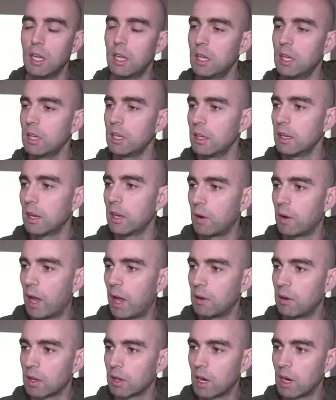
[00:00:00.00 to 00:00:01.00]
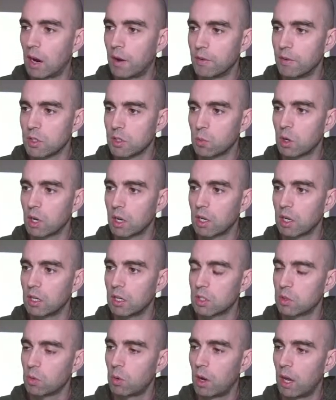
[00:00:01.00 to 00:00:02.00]
you know, how the car is working
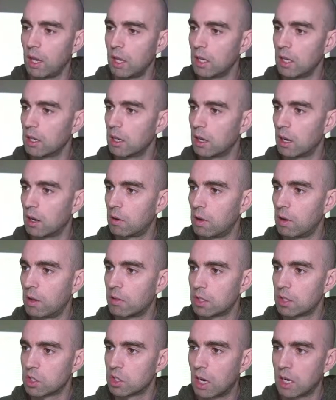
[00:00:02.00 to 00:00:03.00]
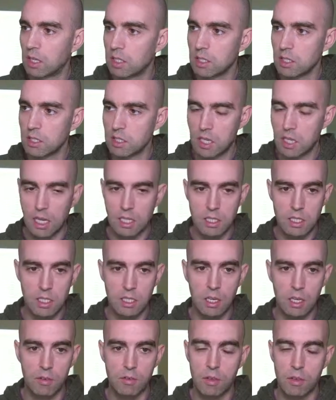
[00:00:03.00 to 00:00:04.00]
its way around the tracks and sensing
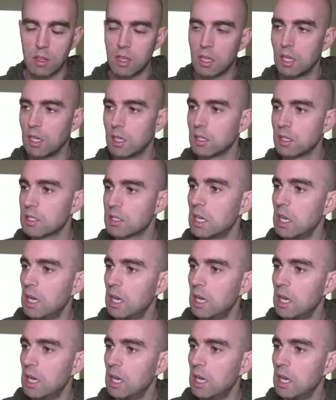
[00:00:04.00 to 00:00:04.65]
different things.